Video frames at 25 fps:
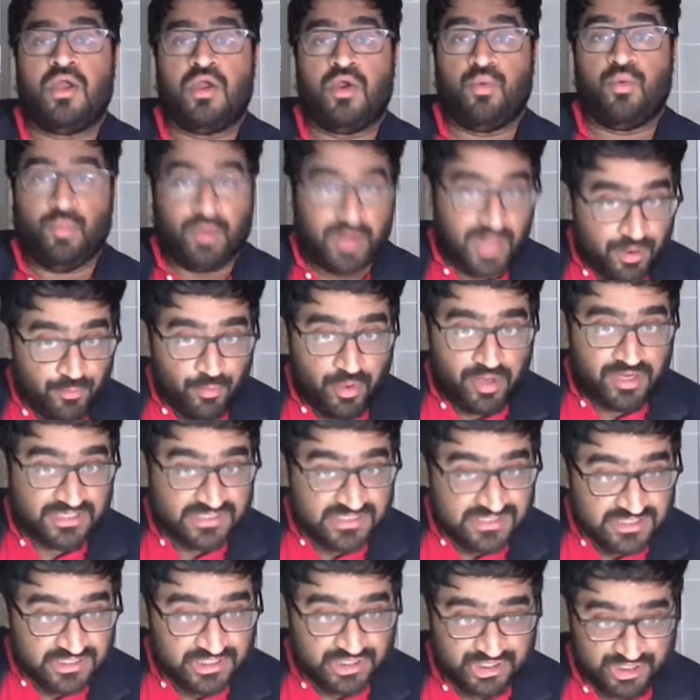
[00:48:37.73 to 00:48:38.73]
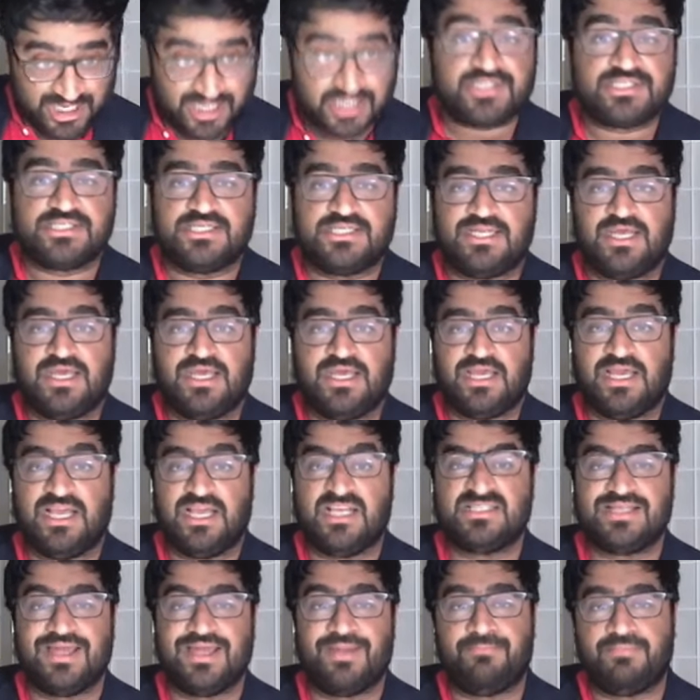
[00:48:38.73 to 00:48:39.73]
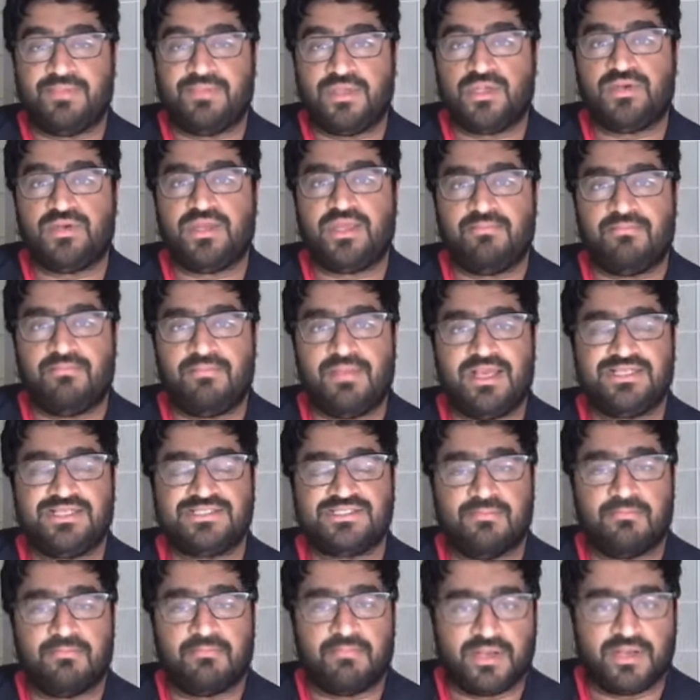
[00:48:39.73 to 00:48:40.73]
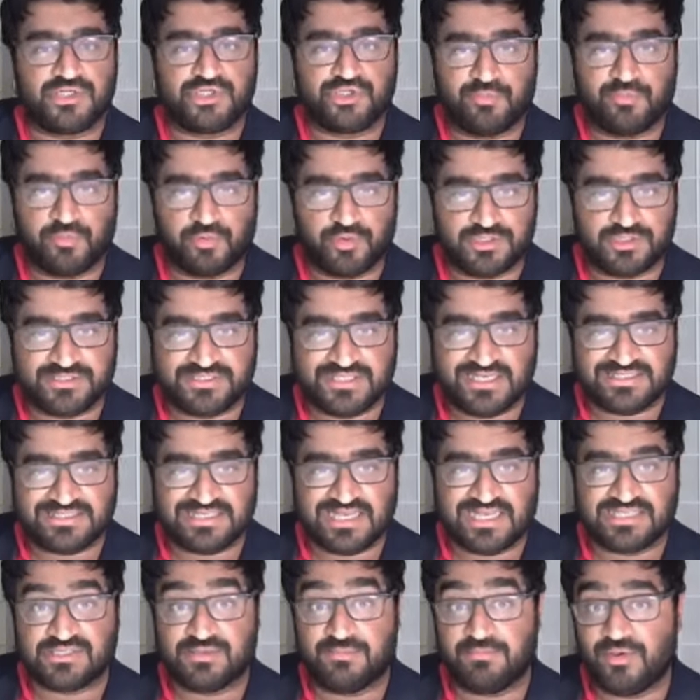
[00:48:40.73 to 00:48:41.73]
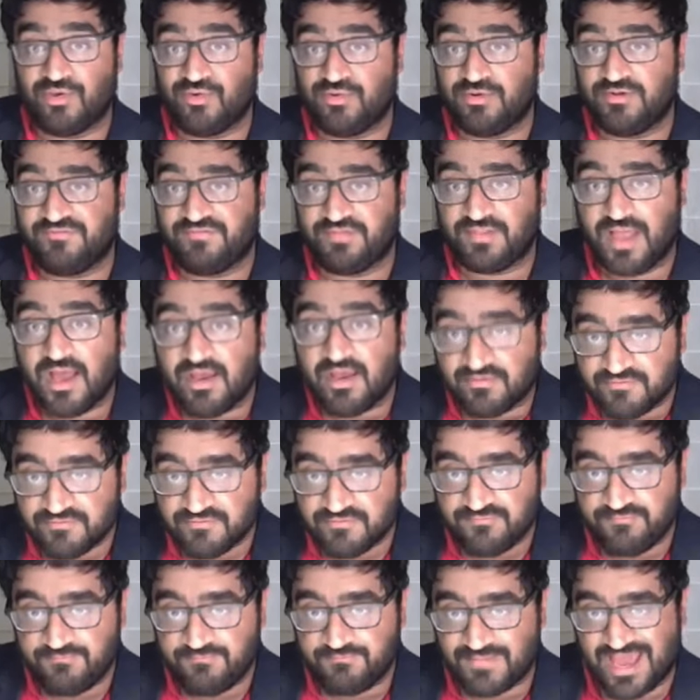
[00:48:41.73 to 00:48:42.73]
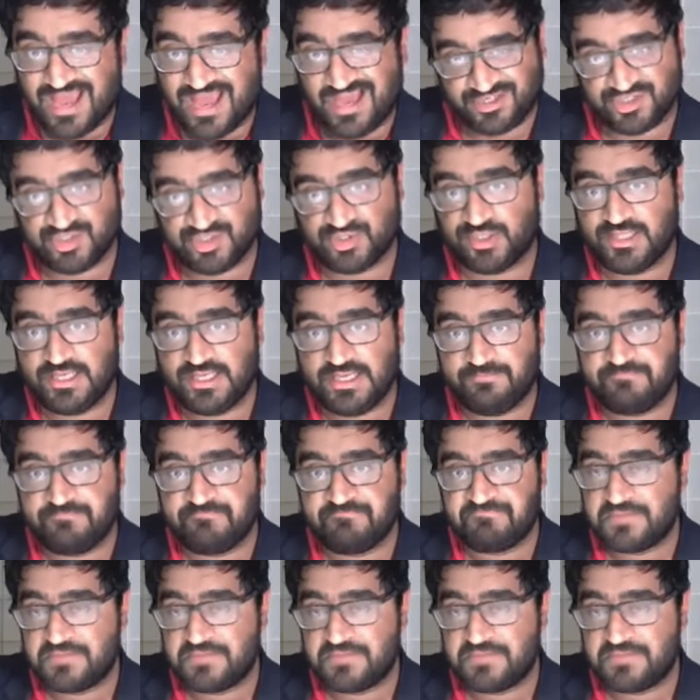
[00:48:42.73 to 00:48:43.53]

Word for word: What I want to suggest is that beauty makes much more sense as a mode of love, actually.